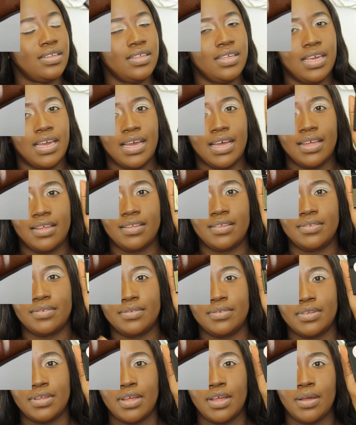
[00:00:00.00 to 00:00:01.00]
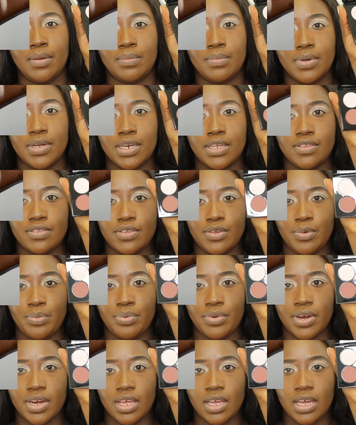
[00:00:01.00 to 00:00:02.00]
Yeah, that is so
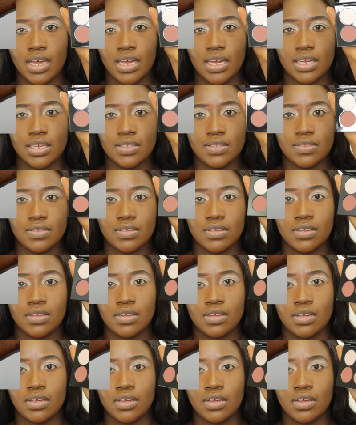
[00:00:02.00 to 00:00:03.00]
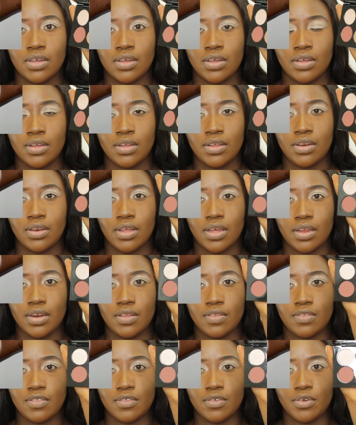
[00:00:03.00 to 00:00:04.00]
pretty, guys. That
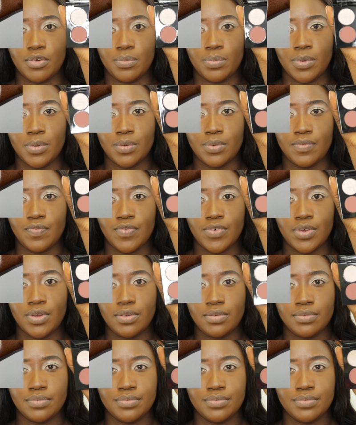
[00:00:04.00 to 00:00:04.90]
is so beautiful.